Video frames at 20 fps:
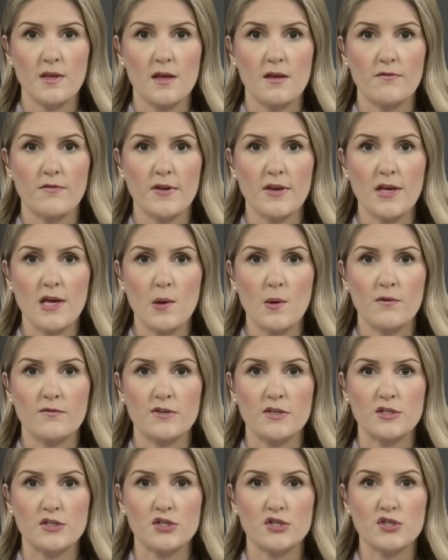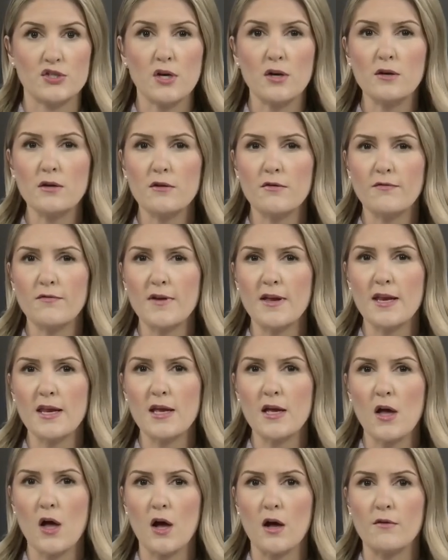A video of a shark
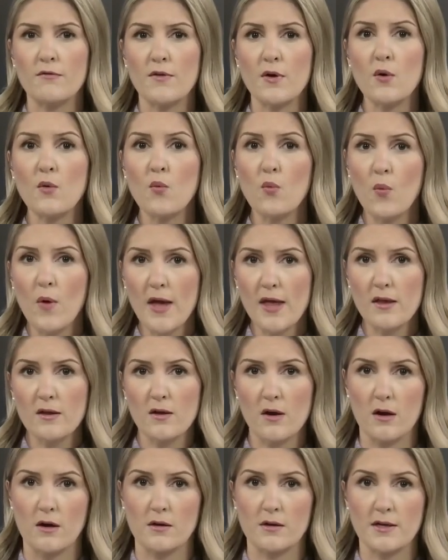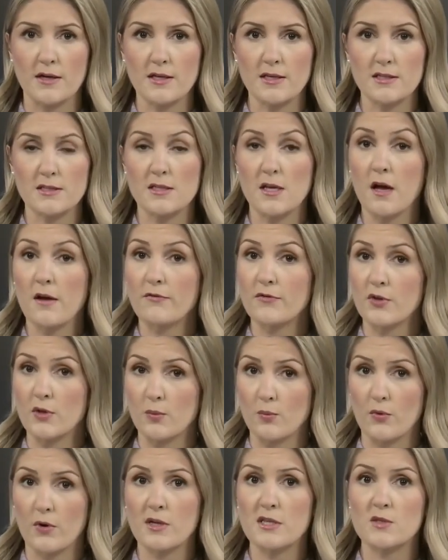feeding off a whale carcass off
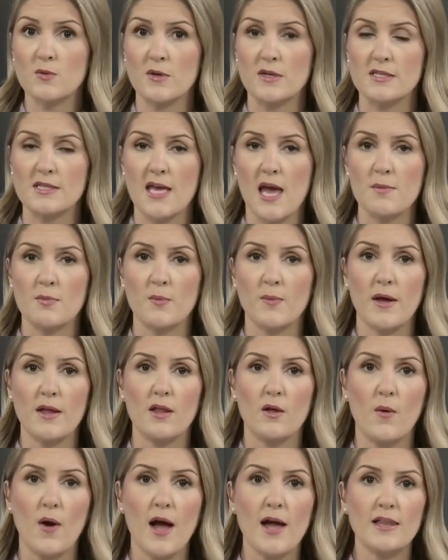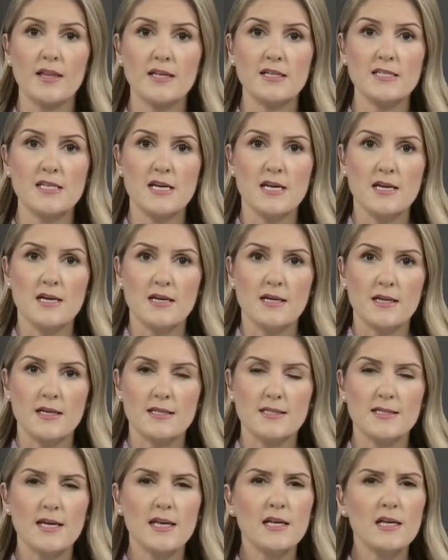New Brunswick's Campobello Island
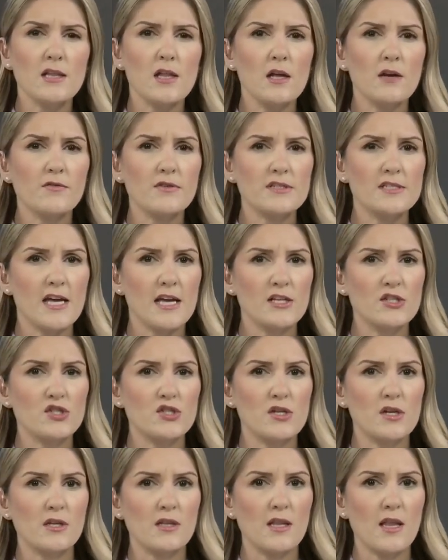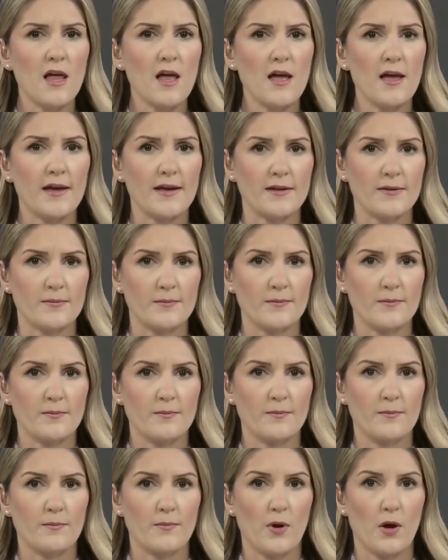is getting a lot of attention online.
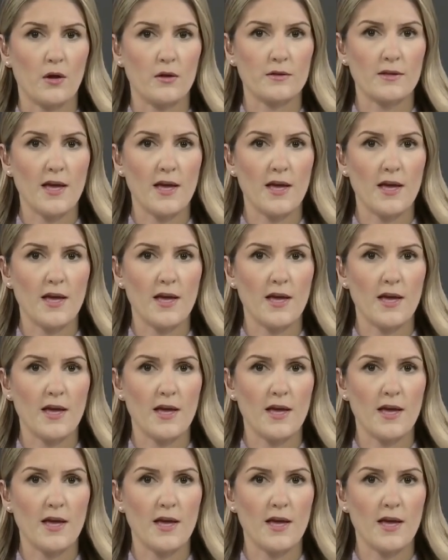Paul